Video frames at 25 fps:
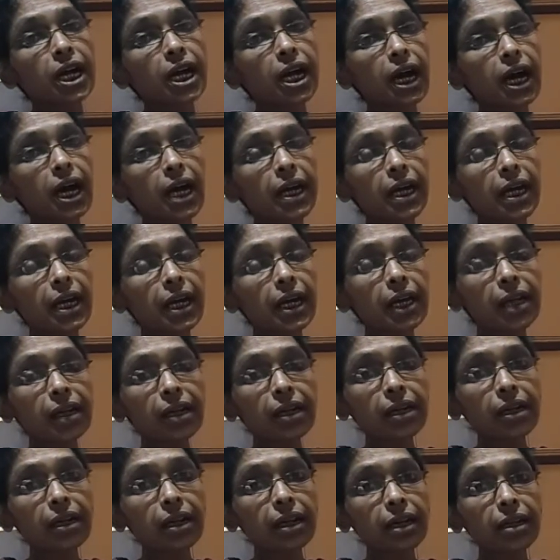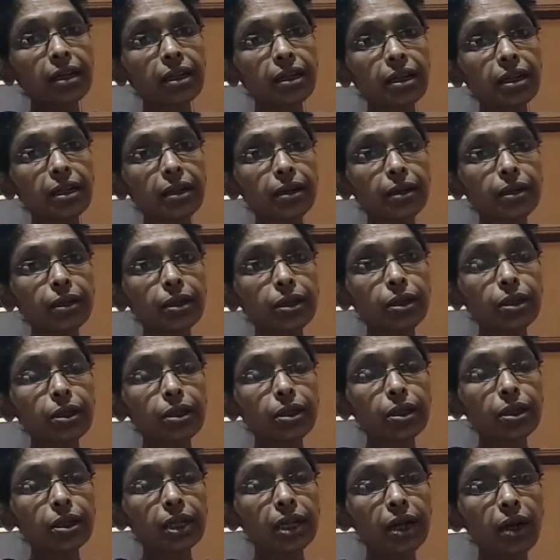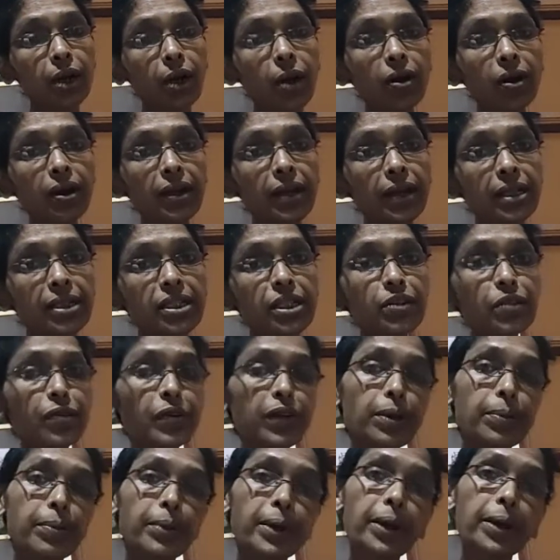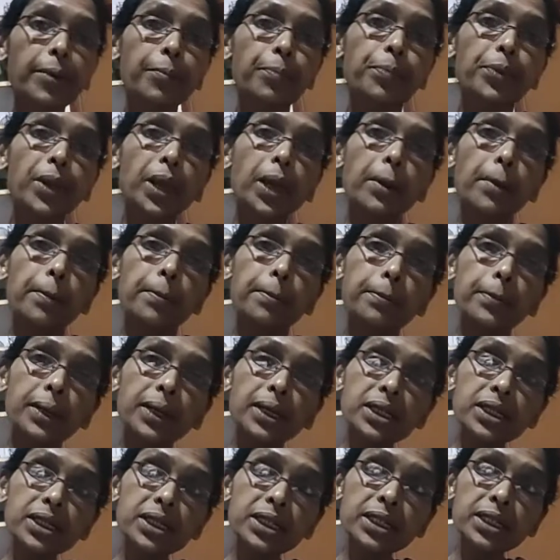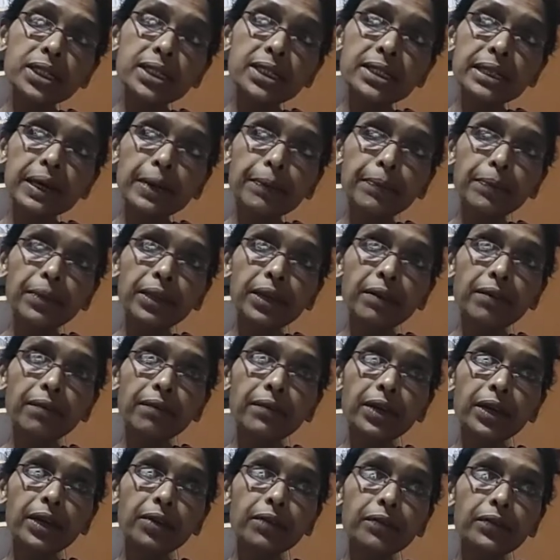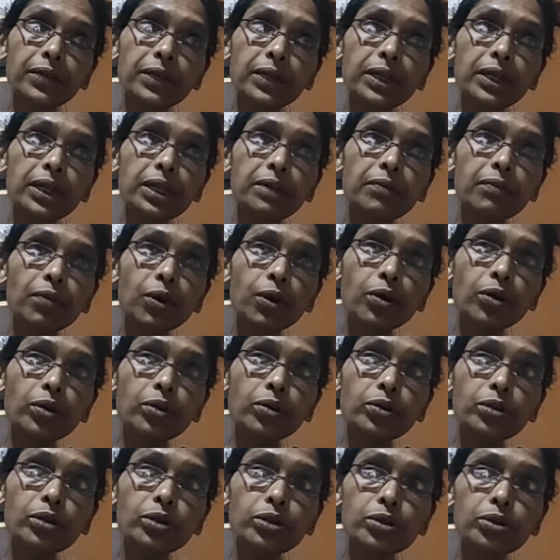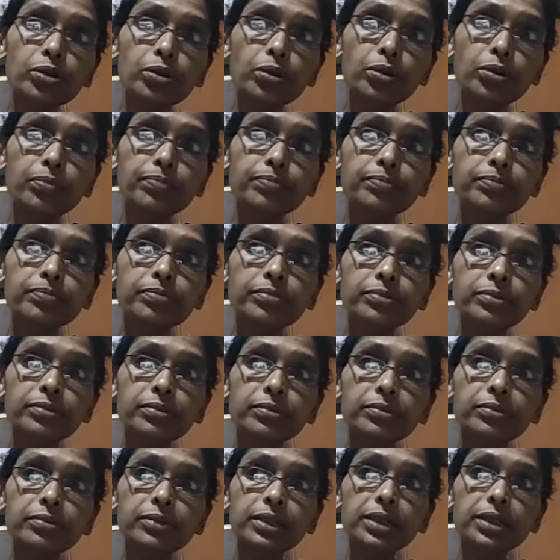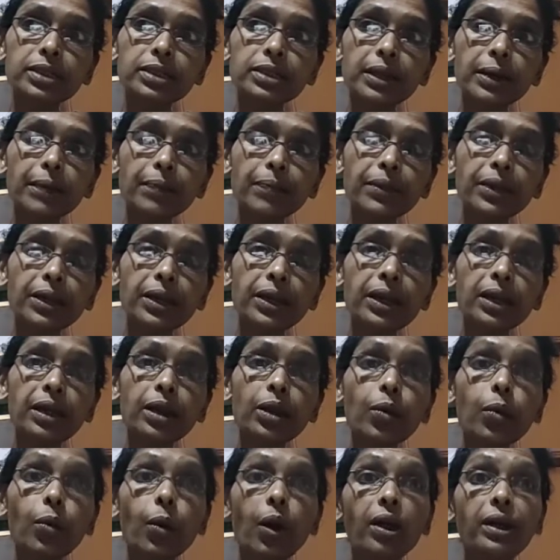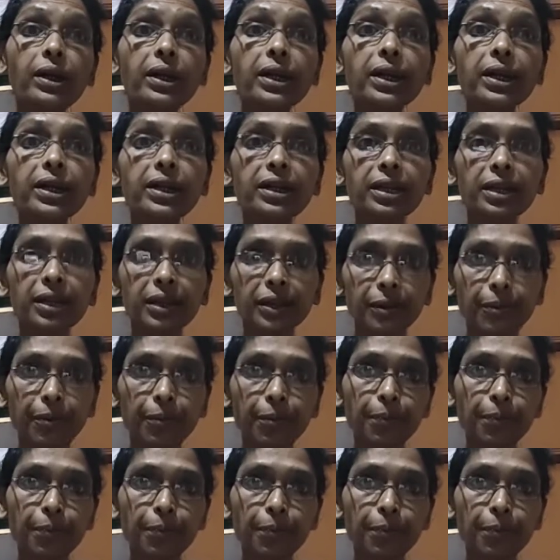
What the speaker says: again, the context will be much is something where we want to show something in quantity.